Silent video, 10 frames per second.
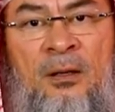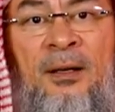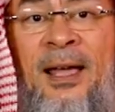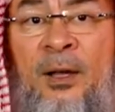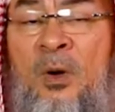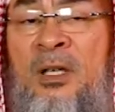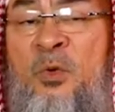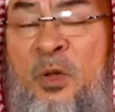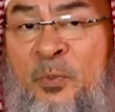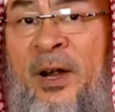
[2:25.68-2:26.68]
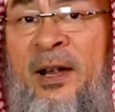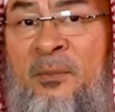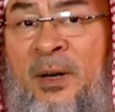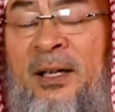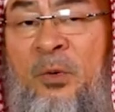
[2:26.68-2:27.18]
Likewise with prayer,
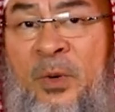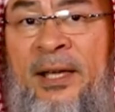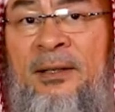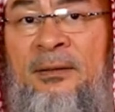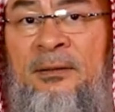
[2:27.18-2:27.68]
by the way.